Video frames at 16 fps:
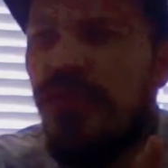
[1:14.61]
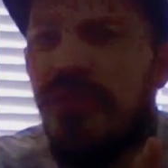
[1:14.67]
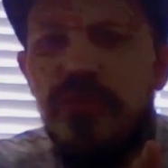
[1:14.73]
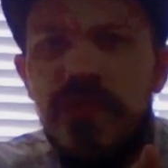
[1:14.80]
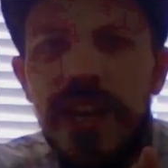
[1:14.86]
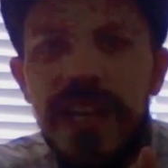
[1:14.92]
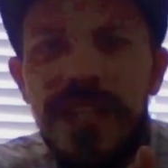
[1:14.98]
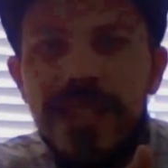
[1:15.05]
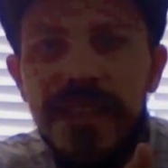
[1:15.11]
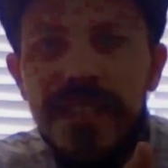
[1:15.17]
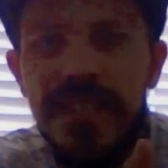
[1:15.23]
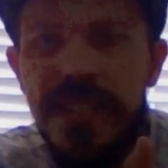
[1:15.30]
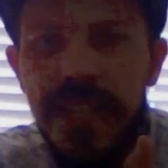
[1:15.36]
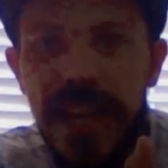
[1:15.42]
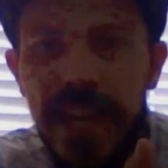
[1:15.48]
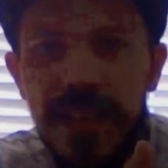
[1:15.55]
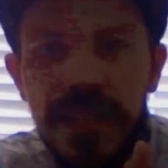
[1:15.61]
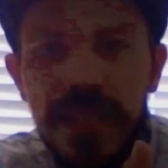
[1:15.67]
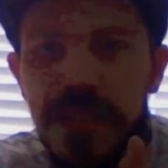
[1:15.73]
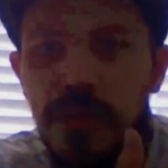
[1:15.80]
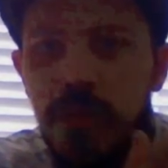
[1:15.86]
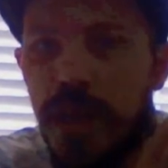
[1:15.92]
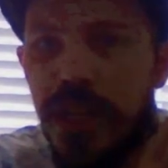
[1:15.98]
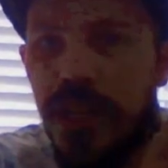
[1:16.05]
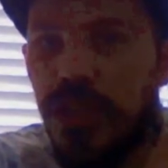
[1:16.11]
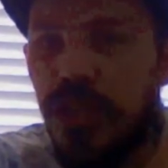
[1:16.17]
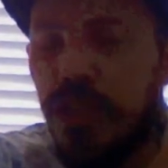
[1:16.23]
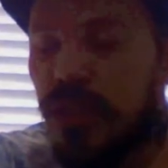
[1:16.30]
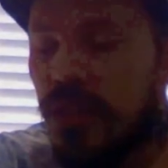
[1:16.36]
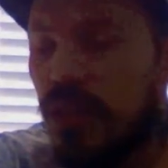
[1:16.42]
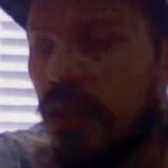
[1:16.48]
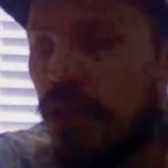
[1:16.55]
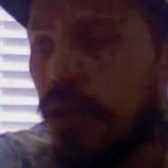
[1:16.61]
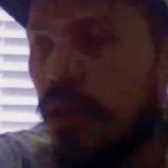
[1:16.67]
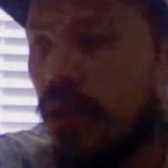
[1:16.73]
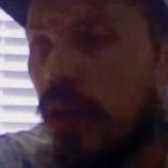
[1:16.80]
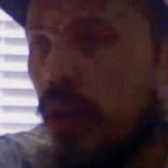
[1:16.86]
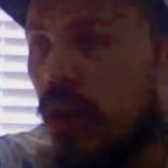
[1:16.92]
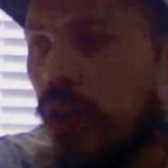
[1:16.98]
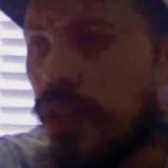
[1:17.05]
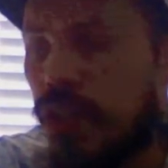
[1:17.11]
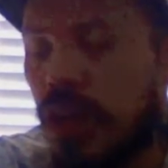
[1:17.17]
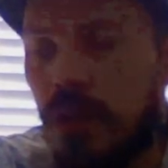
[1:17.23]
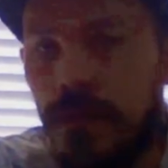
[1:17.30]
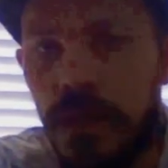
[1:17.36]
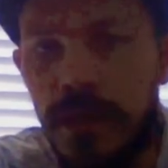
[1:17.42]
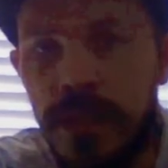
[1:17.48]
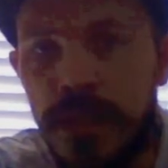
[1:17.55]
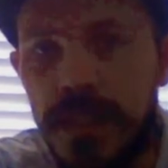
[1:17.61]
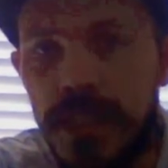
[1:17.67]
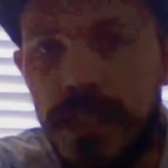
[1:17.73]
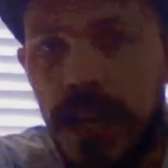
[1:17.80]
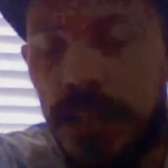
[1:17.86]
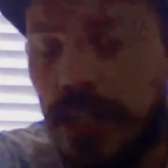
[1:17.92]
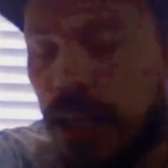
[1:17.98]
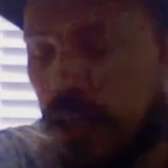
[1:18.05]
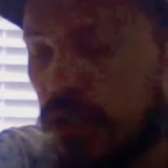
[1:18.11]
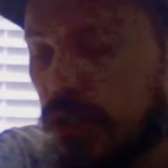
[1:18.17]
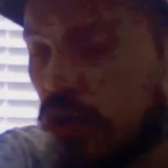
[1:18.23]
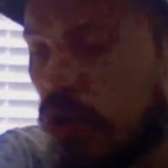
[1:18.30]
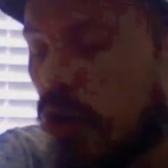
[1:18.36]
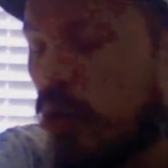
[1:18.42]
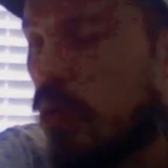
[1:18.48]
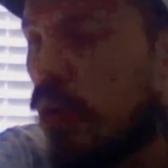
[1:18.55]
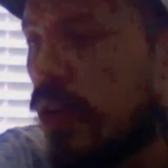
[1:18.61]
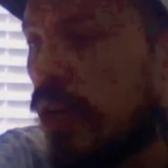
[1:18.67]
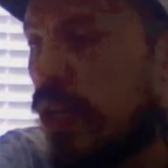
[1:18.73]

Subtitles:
3 to 6, which I don't understand that at all.